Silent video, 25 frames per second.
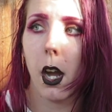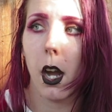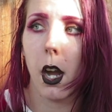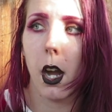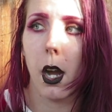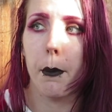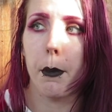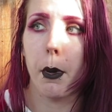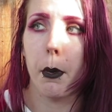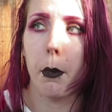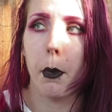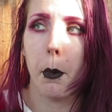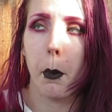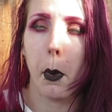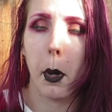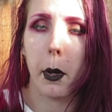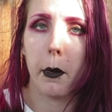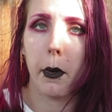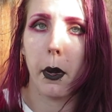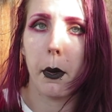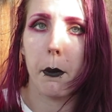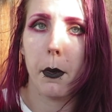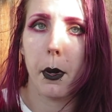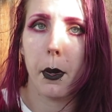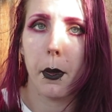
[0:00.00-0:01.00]
But when my
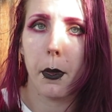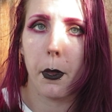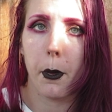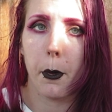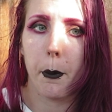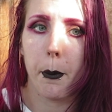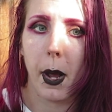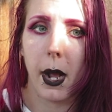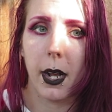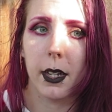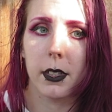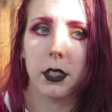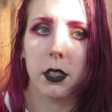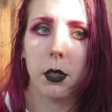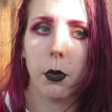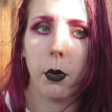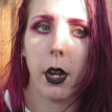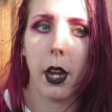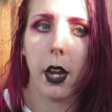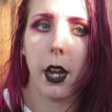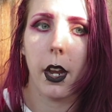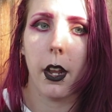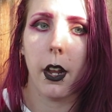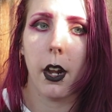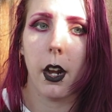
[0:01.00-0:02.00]
grandmother passed
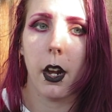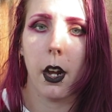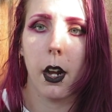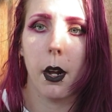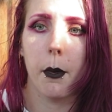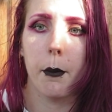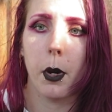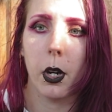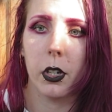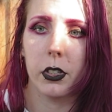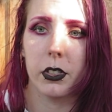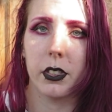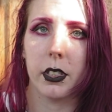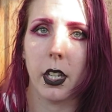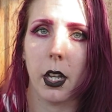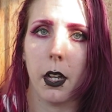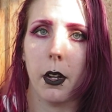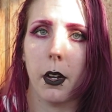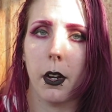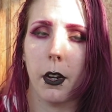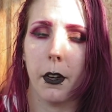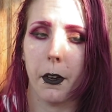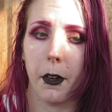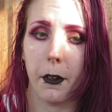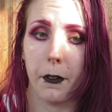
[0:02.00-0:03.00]
away, our
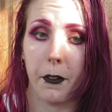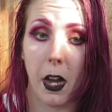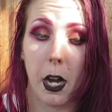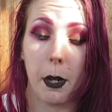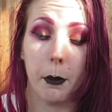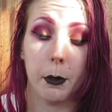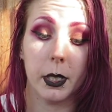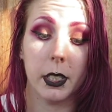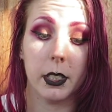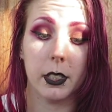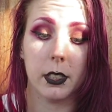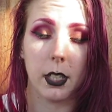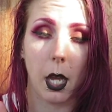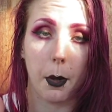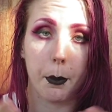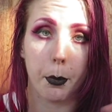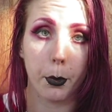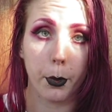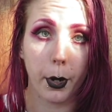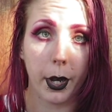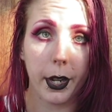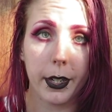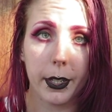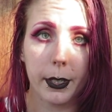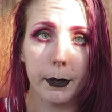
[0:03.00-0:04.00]
family
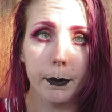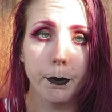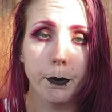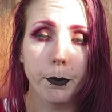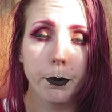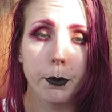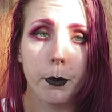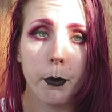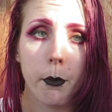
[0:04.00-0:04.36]
separated.